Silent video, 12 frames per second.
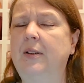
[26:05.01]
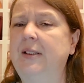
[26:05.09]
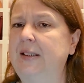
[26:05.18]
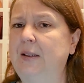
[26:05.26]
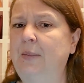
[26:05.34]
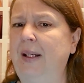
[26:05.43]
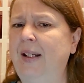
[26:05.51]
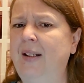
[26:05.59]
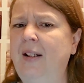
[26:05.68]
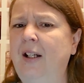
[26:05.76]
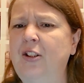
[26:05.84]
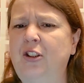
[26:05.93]
Did the man
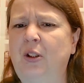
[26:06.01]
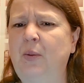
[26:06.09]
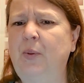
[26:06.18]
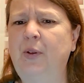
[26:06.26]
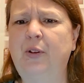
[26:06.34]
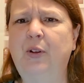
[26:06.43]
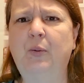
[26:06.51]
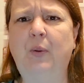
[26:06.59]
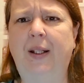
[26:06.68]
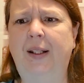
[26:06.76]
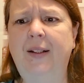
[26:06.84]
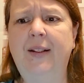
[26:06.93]
not show up on your
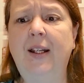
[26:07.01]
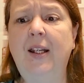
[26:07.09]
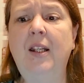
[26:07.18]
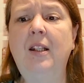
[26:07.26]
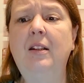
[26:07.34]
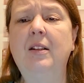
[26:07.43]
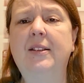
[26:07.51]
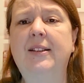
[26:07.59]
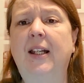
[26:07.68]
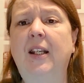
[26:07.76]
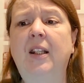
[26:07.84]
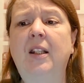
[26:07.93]
wedding day? Is
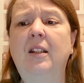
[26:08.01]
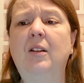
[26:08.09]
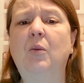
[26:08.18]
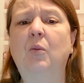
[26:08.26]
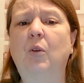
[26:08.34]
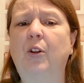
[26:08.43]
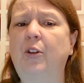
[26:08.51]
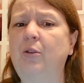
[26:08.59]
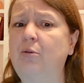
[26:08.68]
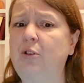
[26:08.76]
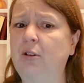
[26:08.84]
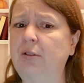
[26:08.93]
that it? Were you
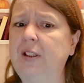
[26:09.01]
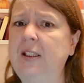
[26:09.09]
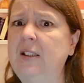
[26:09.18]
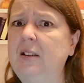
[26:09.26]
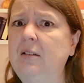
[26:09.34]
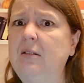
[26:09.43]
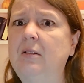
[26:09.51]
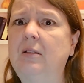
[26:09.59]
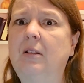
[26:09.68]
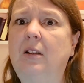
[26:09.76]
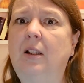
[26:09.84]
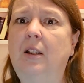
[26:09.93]
jilted?
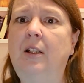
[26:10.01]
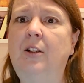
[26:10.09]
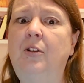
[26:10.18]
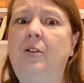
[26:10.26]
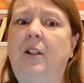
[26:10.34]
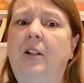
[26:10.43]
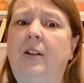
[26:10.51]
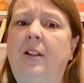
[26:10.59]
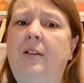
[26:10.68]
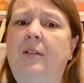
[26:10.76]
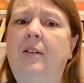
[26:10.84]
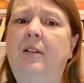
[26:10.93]
Continued
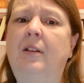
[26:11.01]
Kirian.